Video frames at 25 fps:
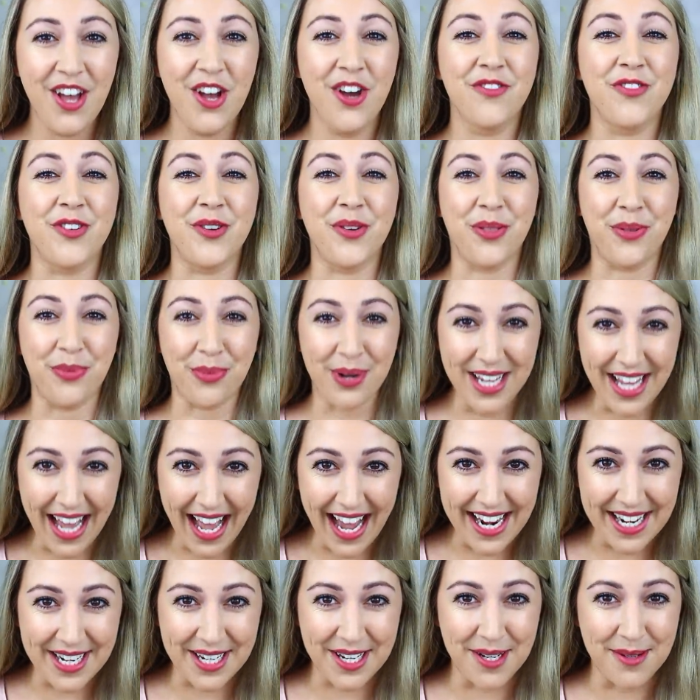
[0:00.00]
For three
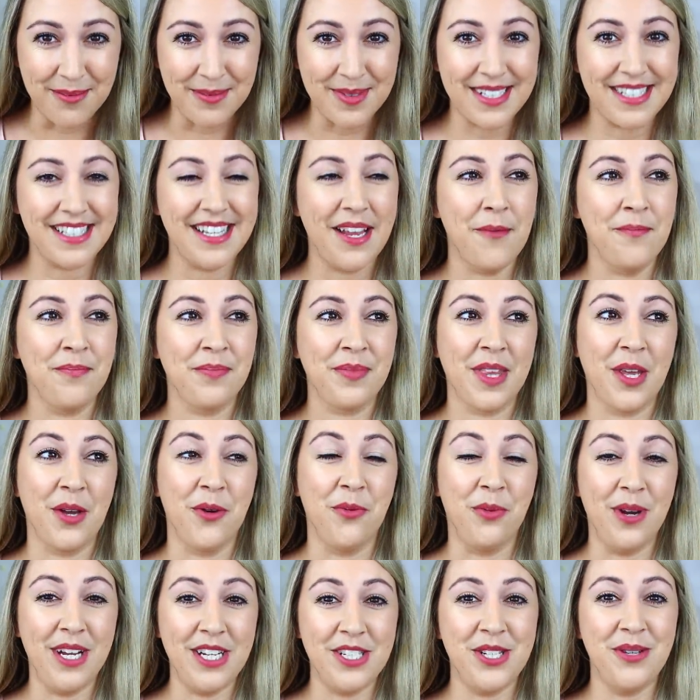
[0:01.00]
items,
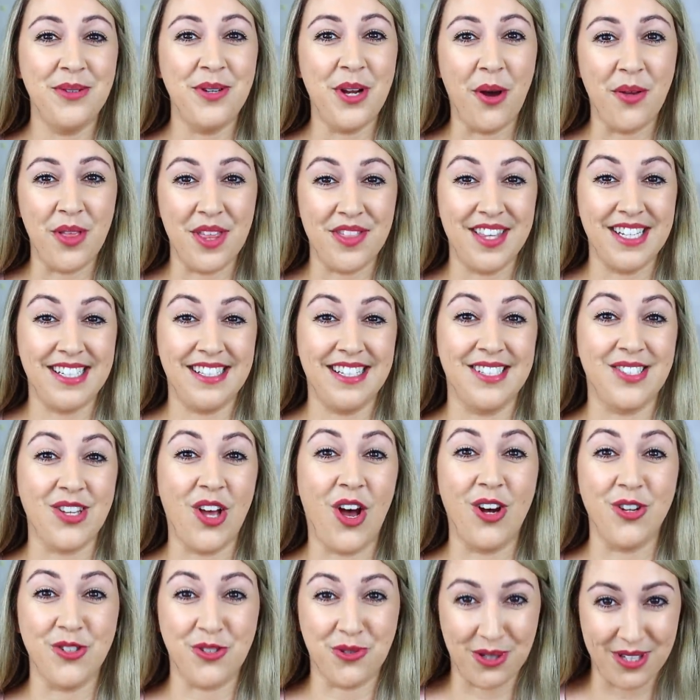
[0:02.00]
we do know that this is
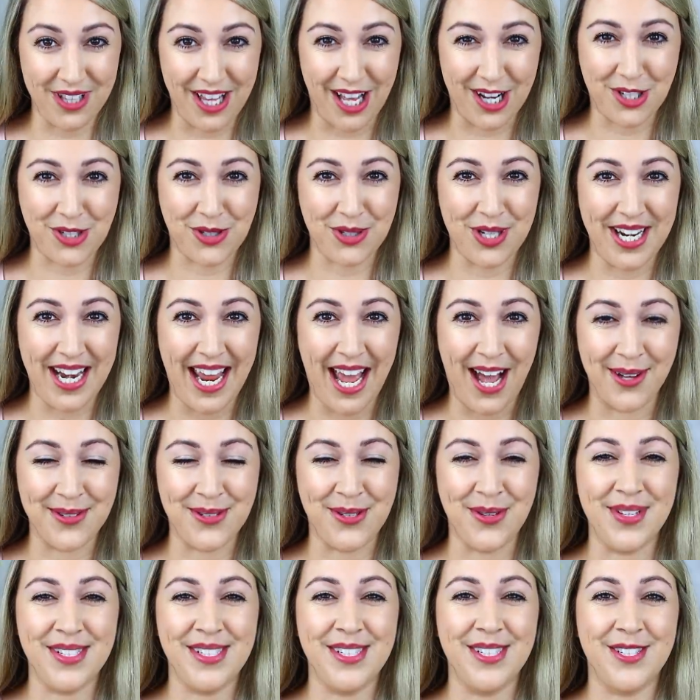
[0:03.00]
ultra luxury now,
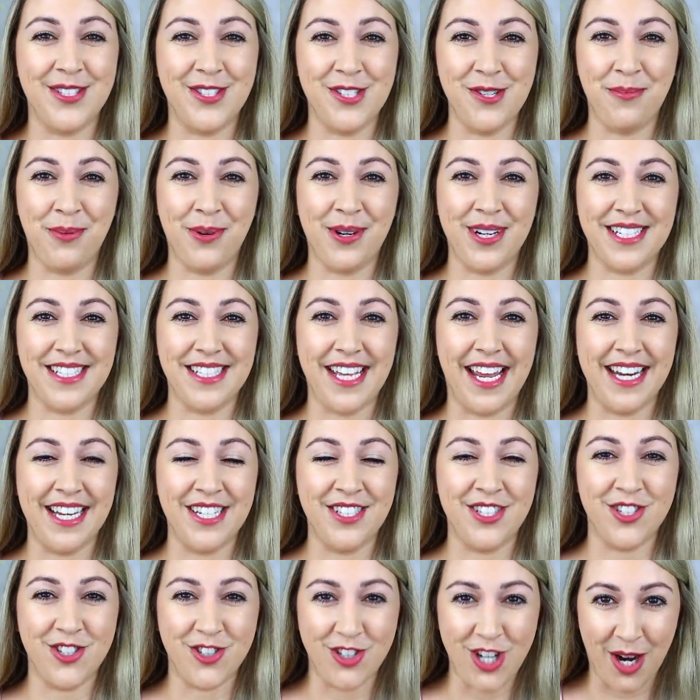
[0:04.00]
so this is super
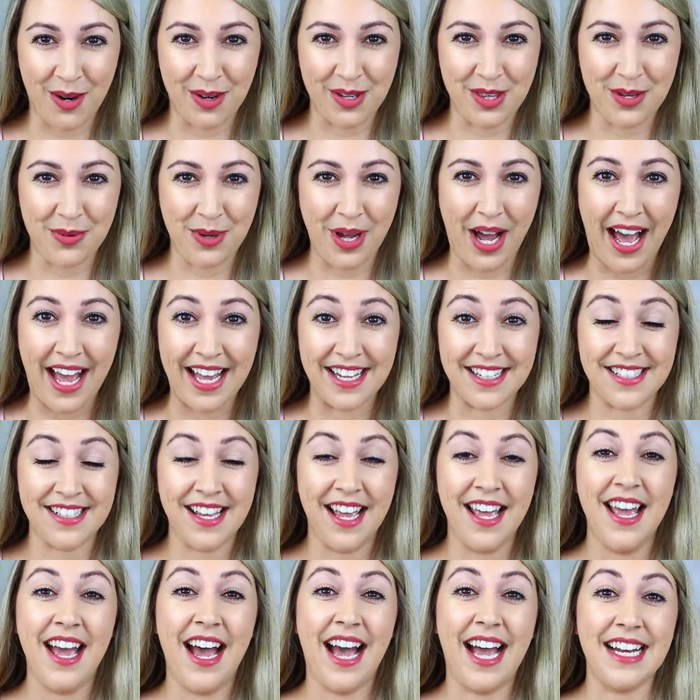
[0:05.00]
exciting to share with you guys.
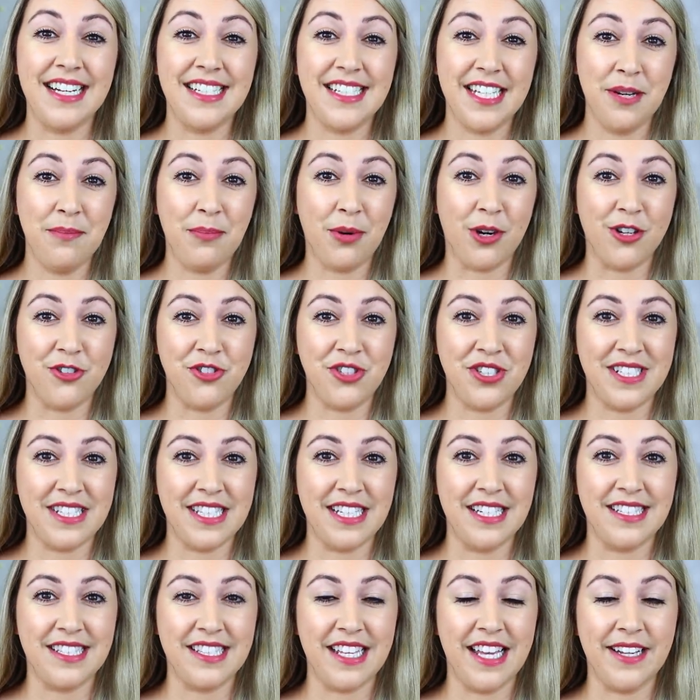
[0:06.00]
I did purchase
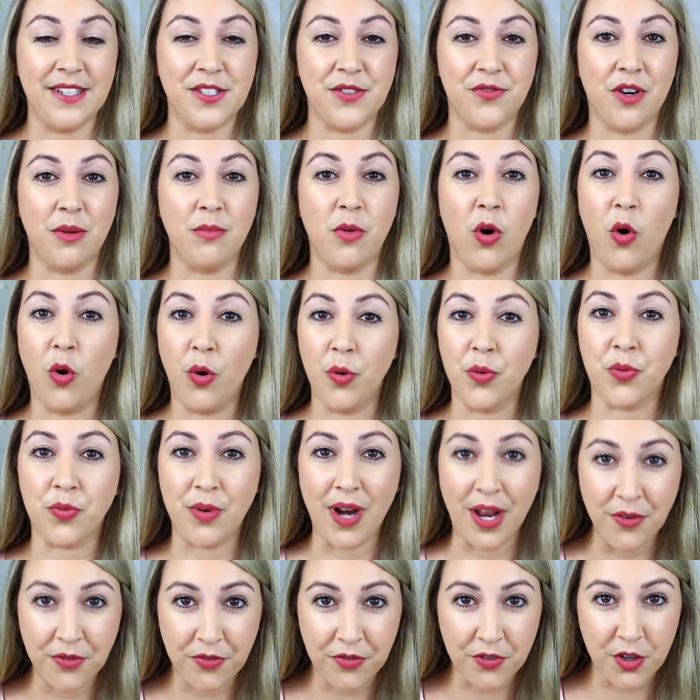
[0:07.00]
these things from Holt
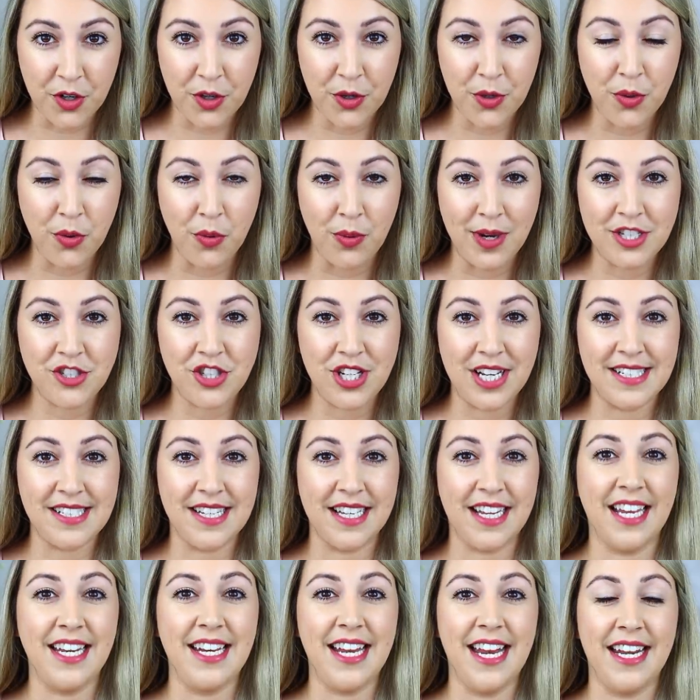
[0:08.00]
Renfrew, which is
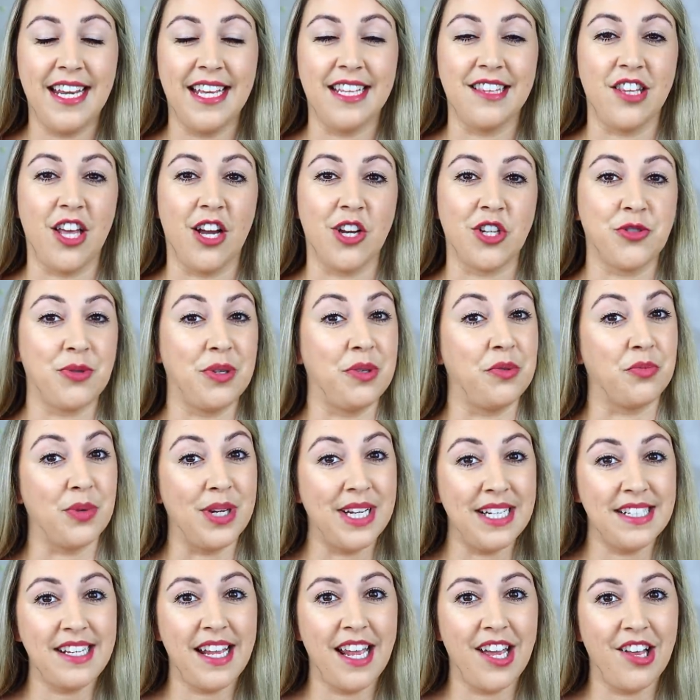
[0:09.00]
a Canadian luxury
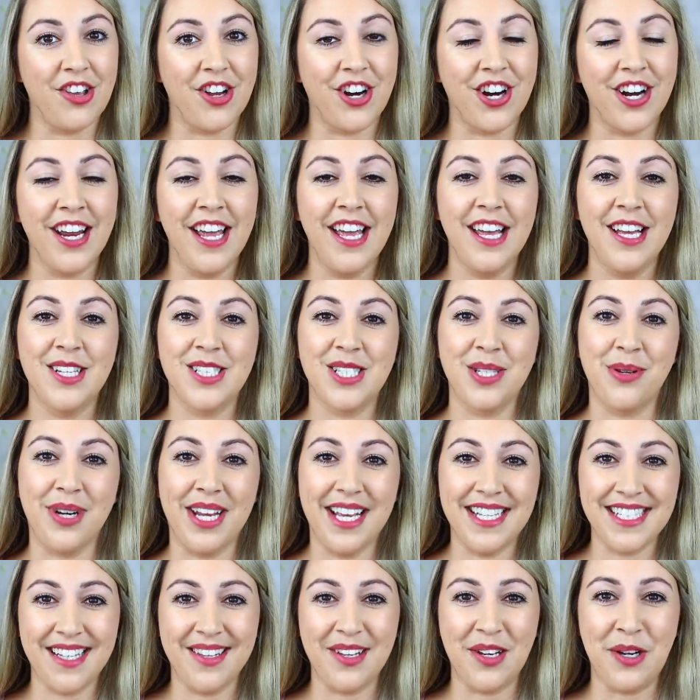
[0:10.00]
retailer, so
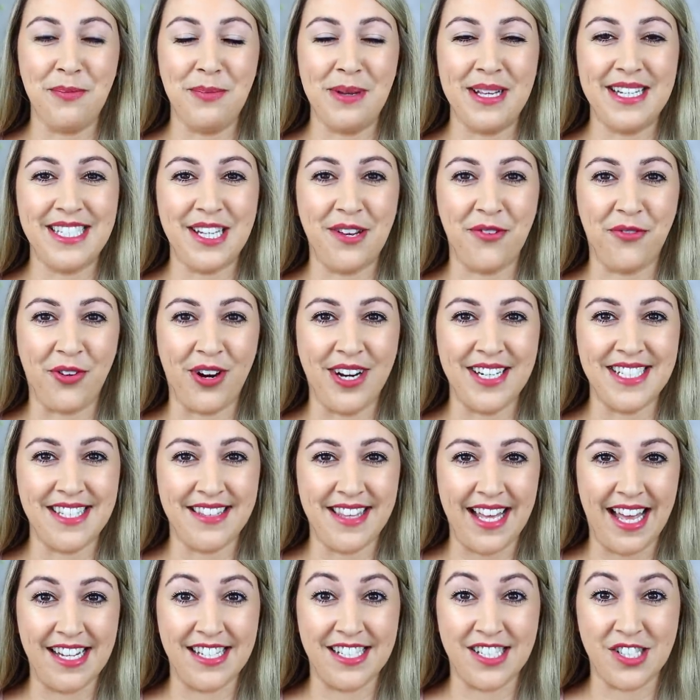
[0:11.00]
it is a little bit different
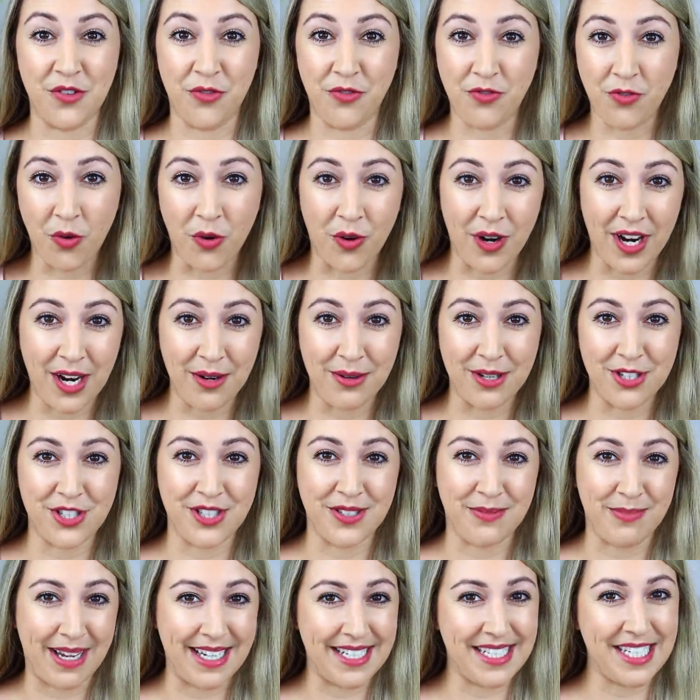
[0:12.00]
than Sephora, which
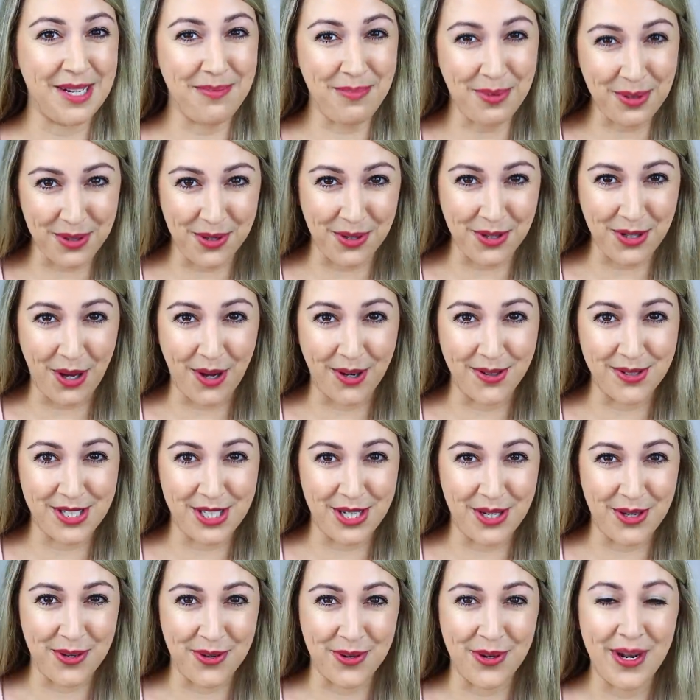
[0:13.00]
is my typical
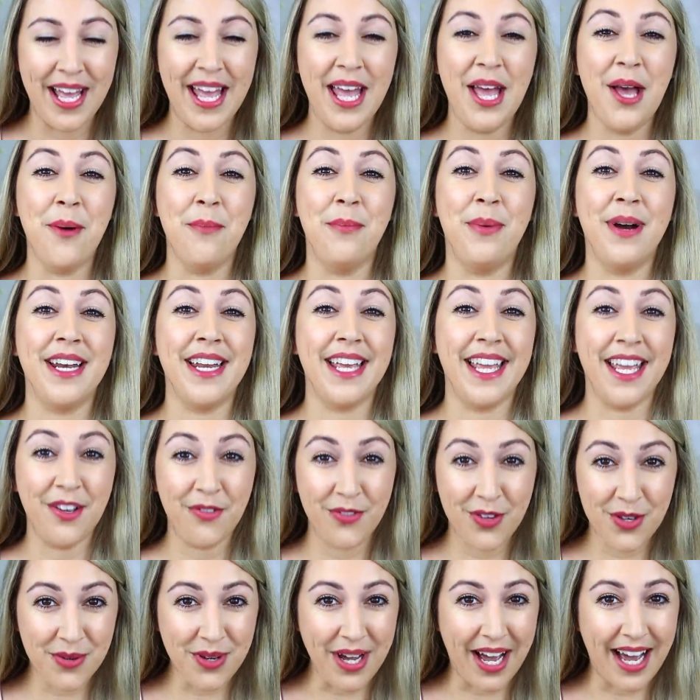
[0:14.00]
go-to, but
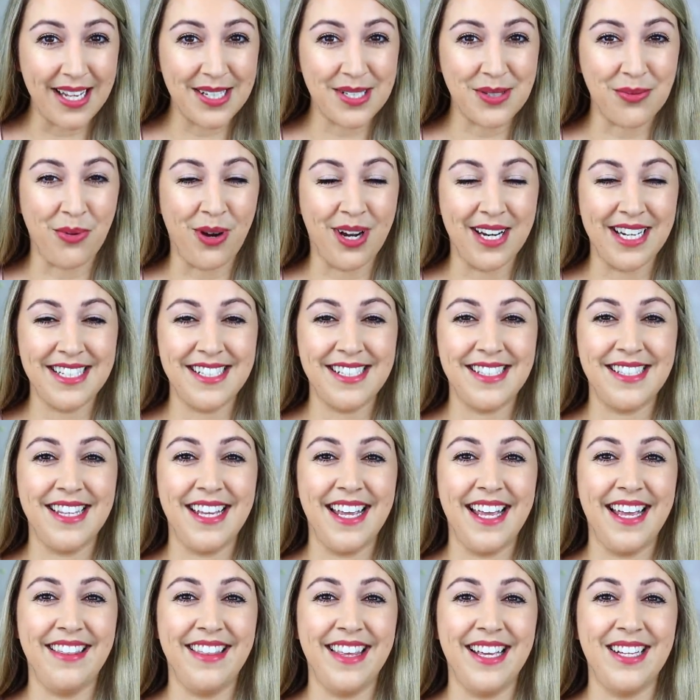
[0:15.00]
if you guys want to
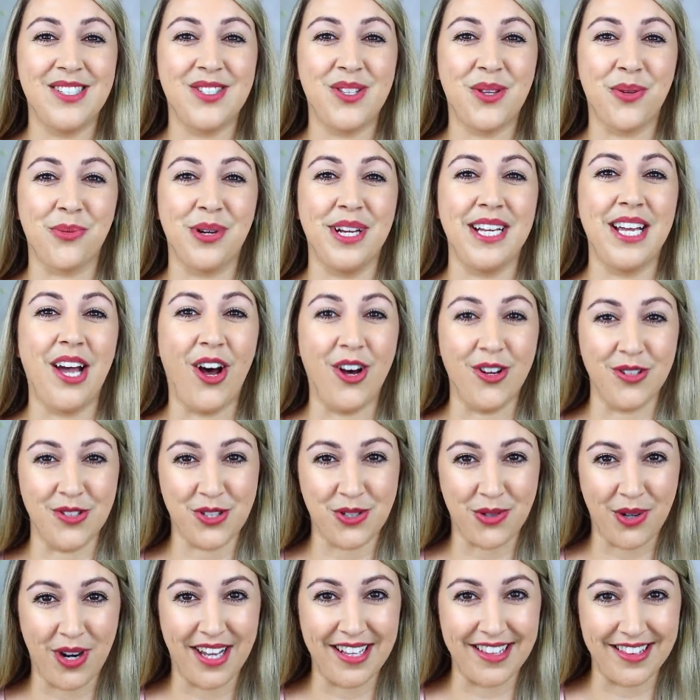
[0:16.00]
see these three
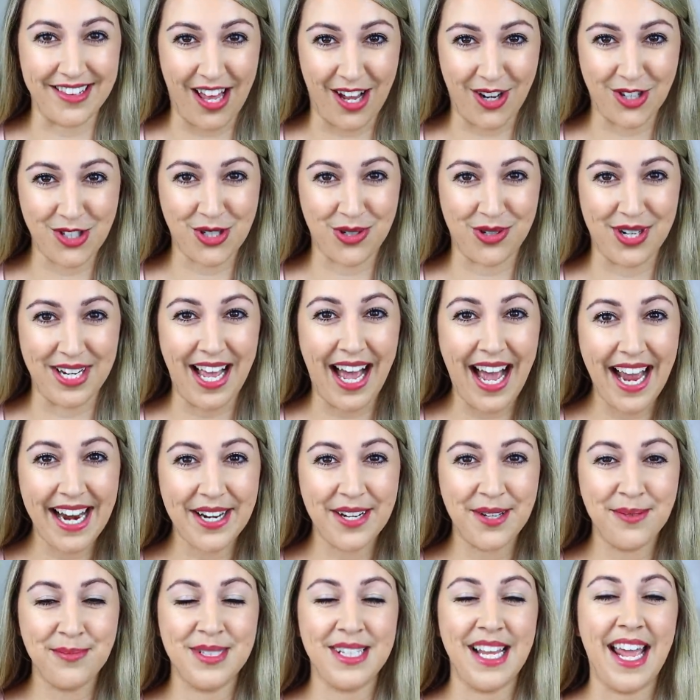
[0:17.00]
ultra luxury
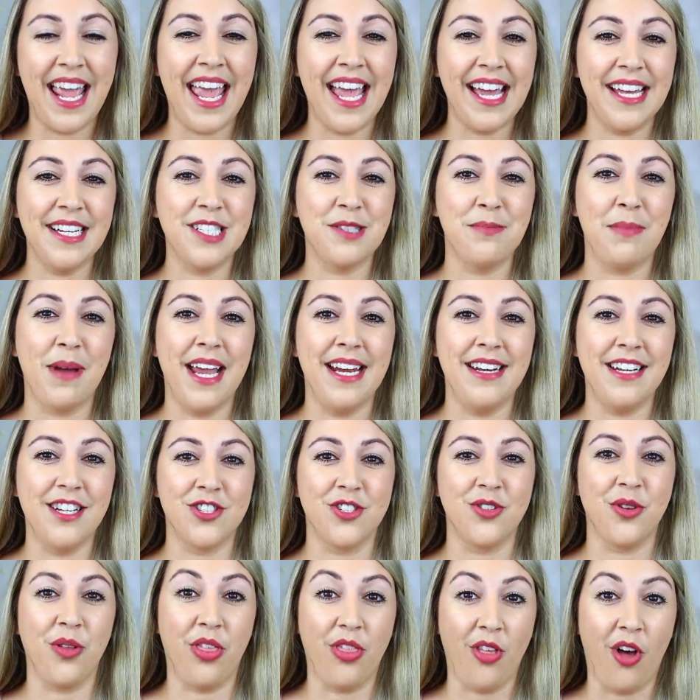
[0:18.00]
items and my
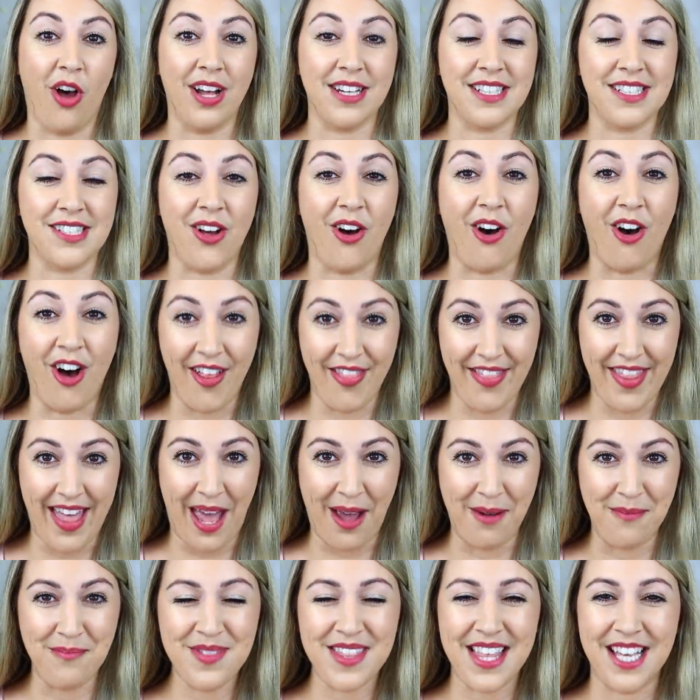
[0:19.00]
initial thoughts on
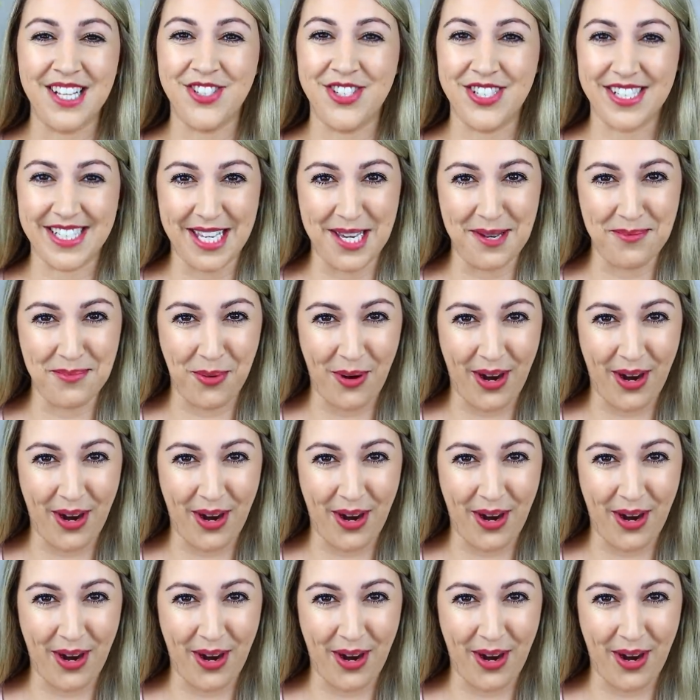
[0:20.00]
them, then just keep